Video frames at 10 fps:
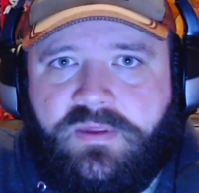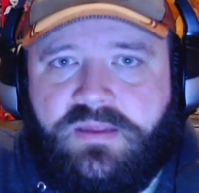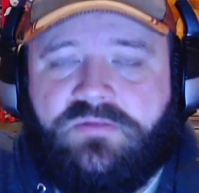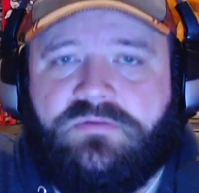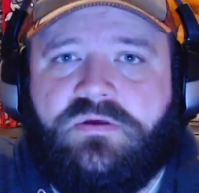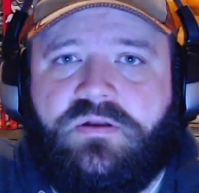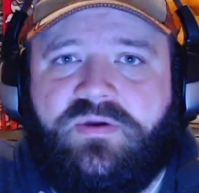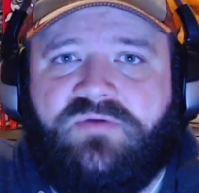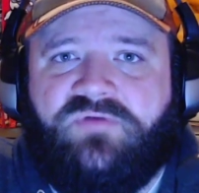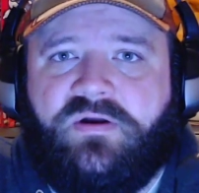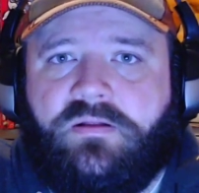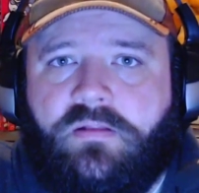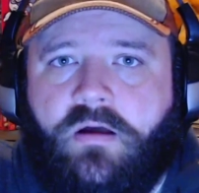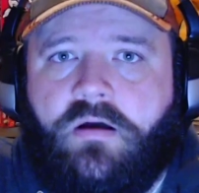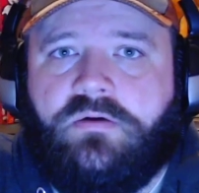This is going to be a very
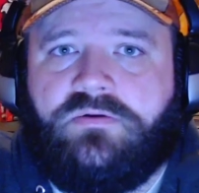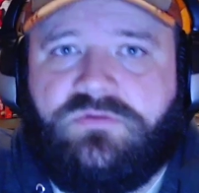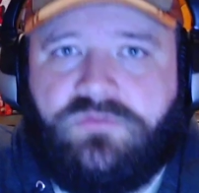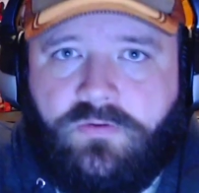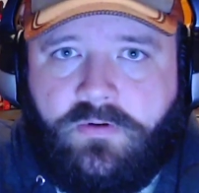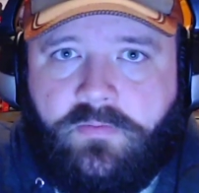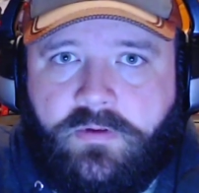long storm,